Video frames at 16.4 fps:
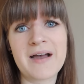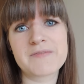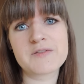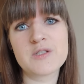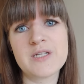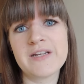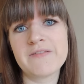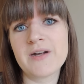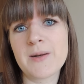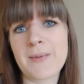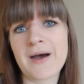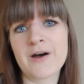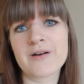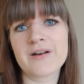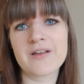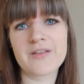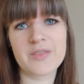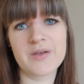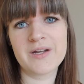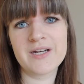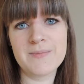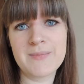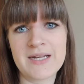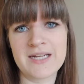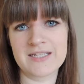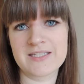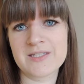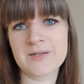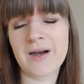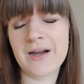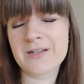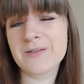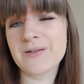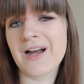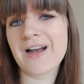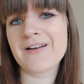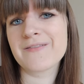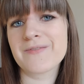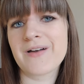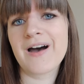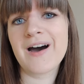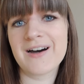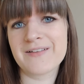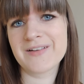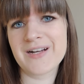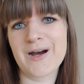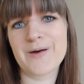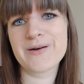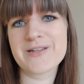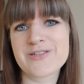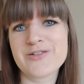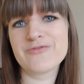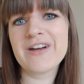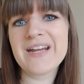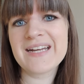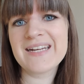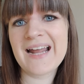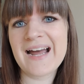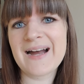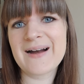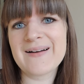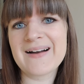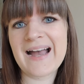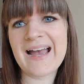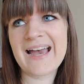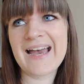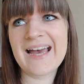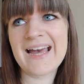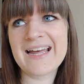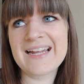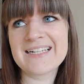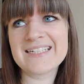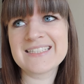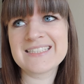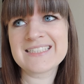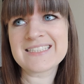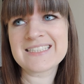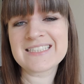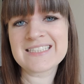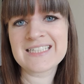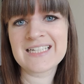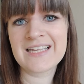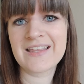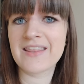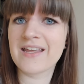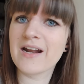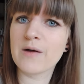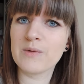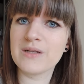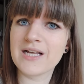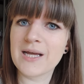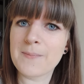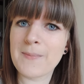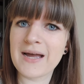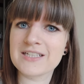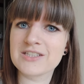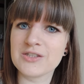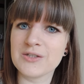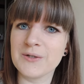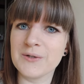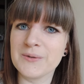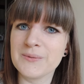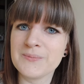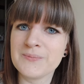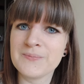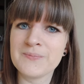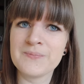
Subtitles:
I have to leave in about 30 minutes, so I do have half an hour to read now and then I will get back to you.